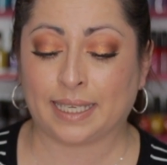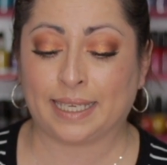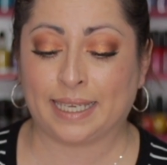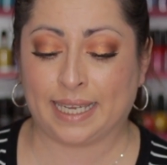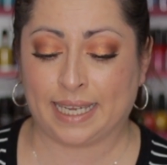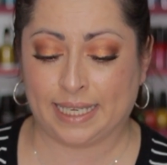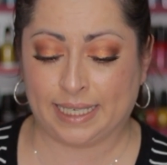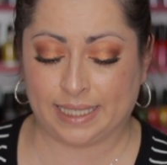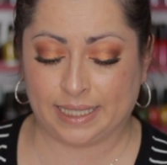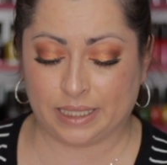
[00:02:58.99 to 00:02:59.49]

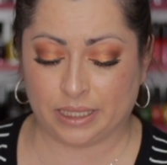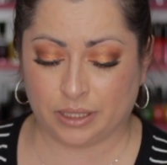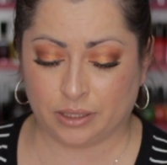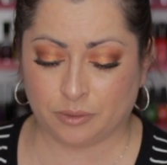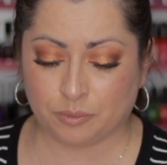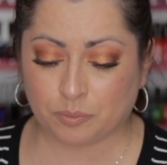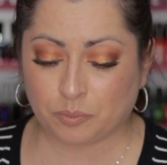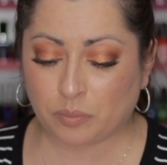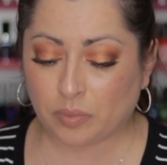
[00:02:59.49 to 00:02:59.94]
Canadian.